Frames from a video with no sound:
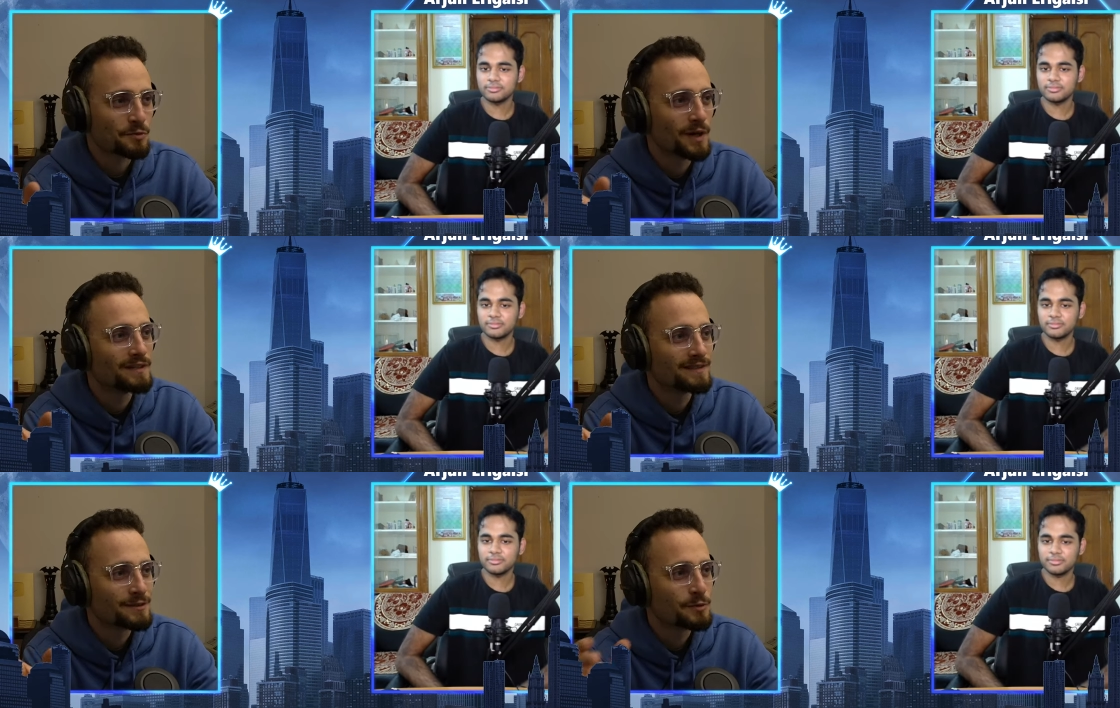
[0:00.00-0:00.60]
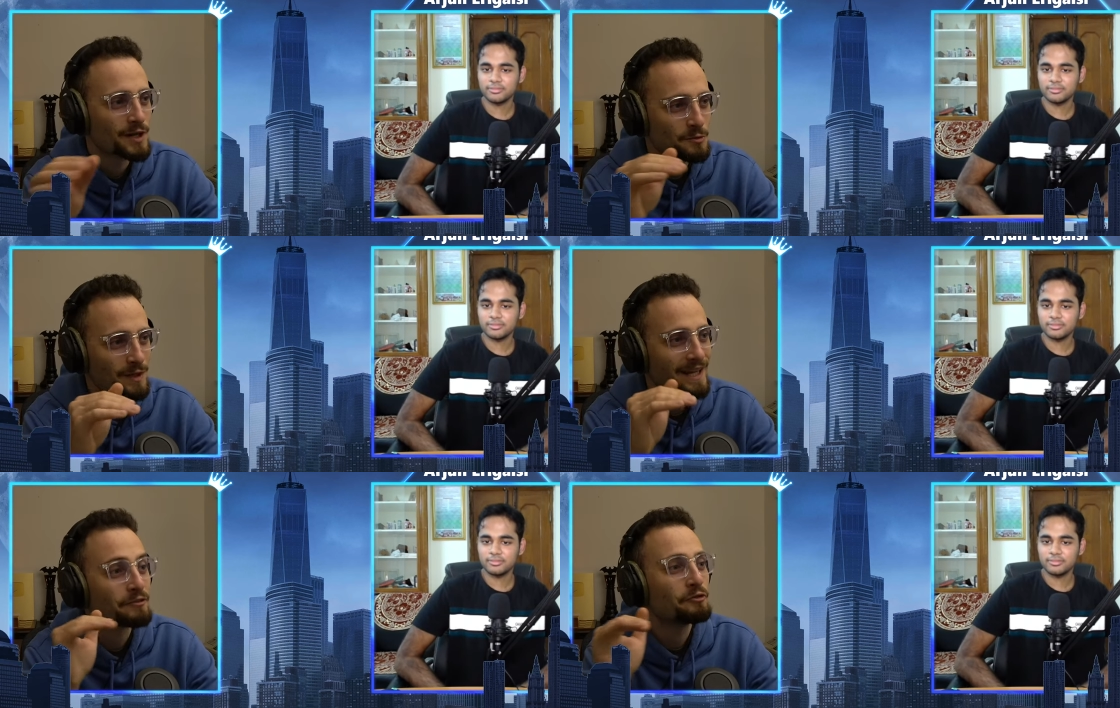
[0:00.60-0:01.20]
Speaker 1: one. So you guys were
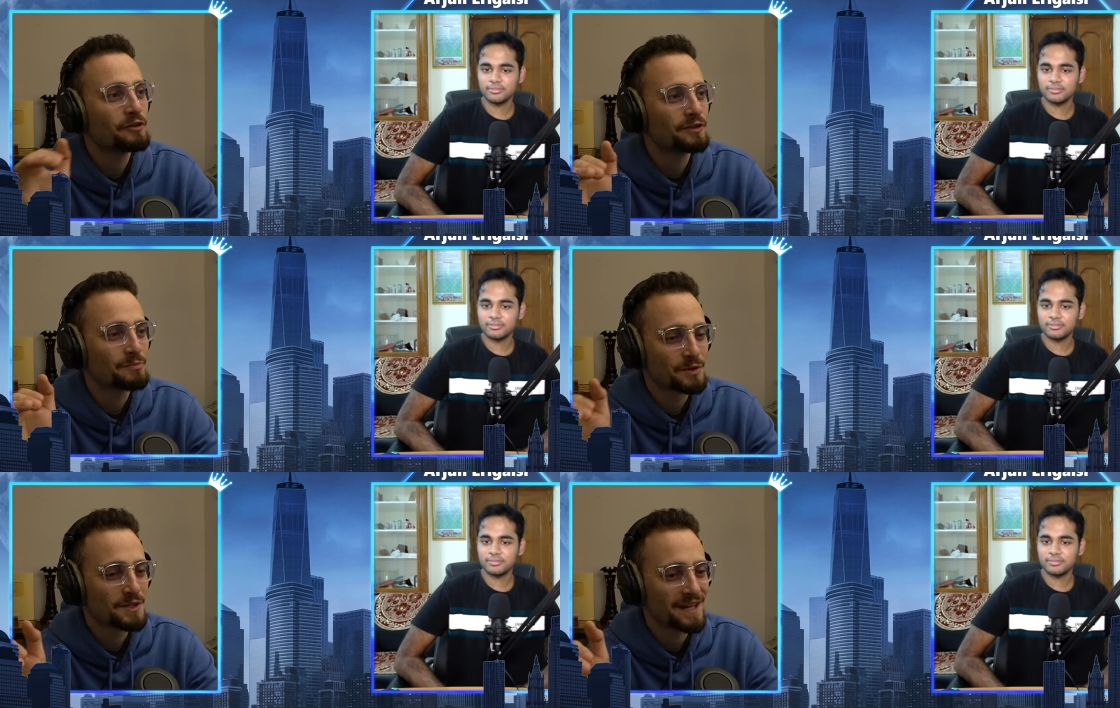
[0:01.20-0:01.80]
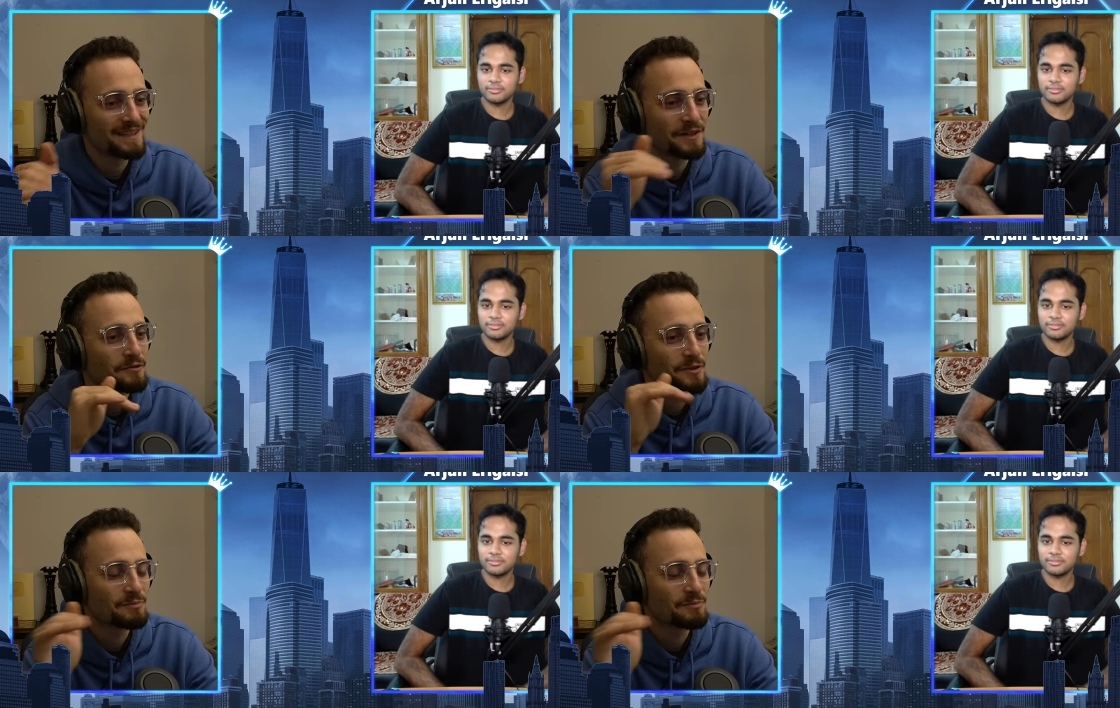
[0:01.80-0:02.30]
like 50% of the